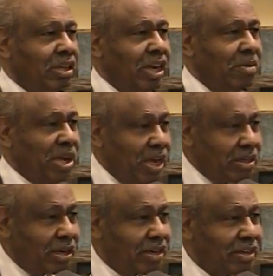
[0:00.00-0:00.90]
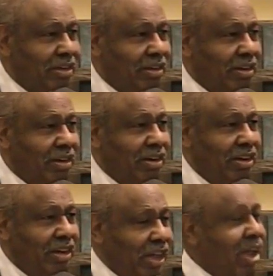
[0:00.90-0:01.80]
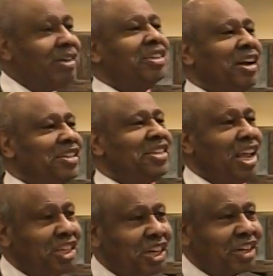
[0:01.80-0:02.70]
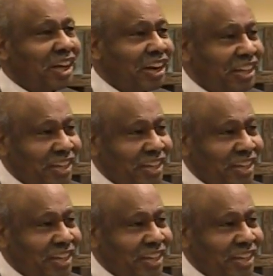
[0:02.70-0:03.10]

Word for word: Amen? Amen. Unconditionally,